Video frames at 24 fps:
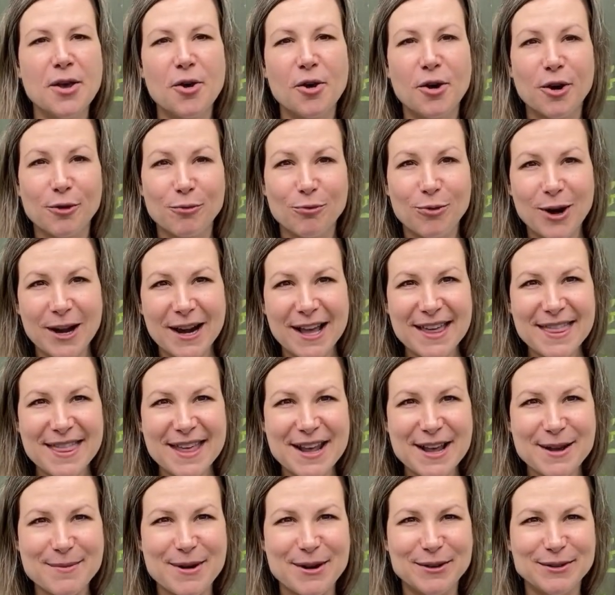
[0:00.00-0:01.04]
or what I
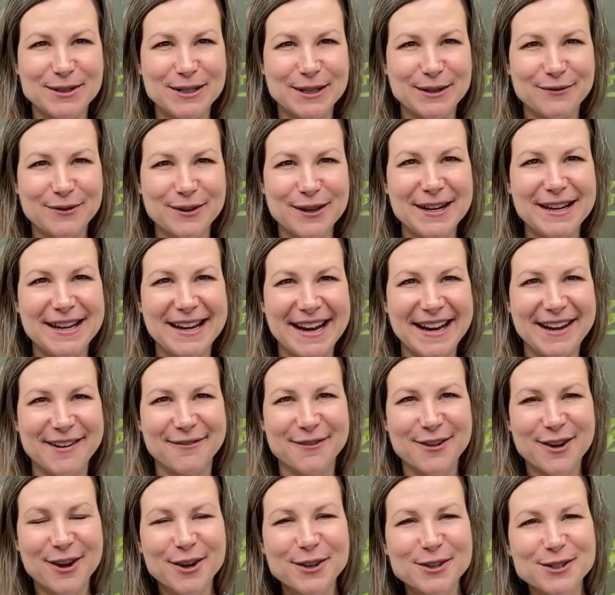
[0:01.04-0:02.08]
think about different
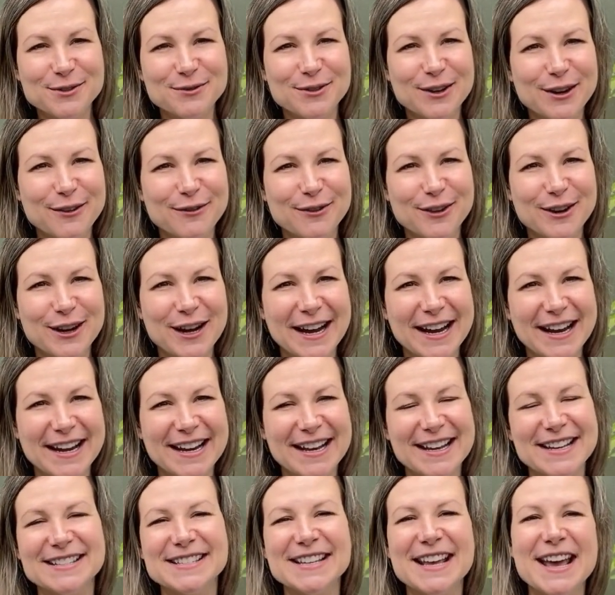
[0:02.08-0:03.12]
native cultivar
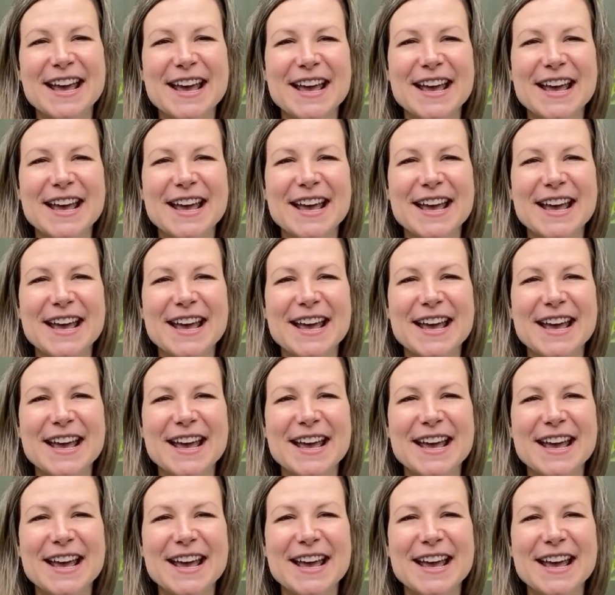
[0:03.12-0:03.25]
varieties,